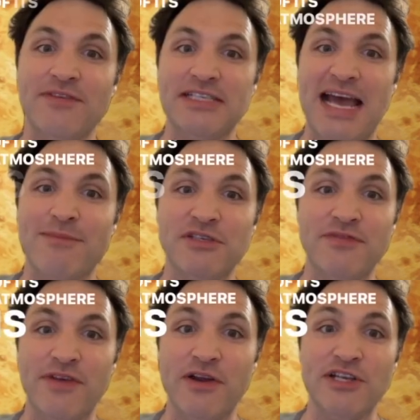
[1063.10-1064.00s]
its
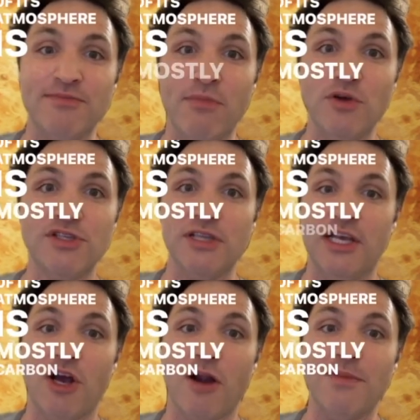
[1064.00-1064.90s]
atmosphere is mostly
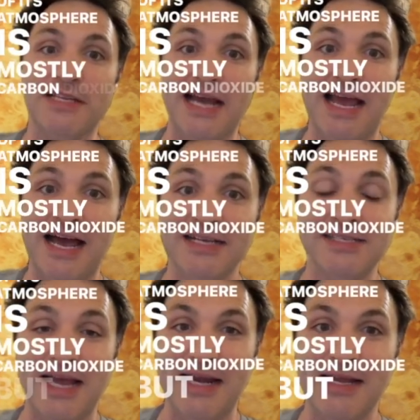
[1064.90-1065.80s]
carbon
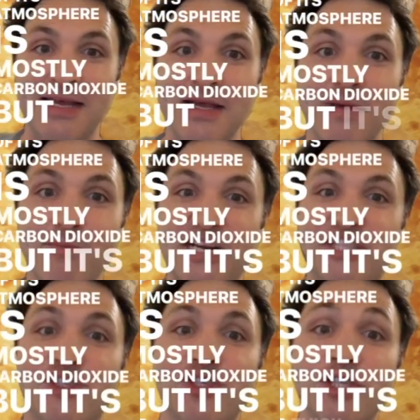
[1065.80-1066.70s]
dioxide, but
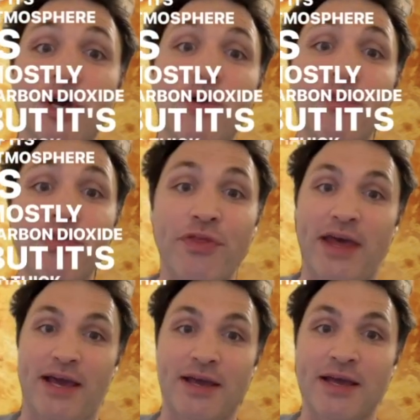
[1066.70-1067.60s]
it's so
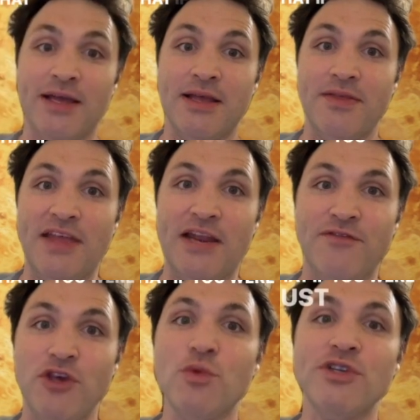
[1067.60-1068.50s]
thick that if
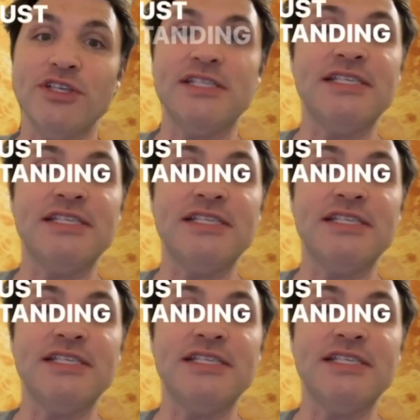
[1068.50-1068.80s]
you were just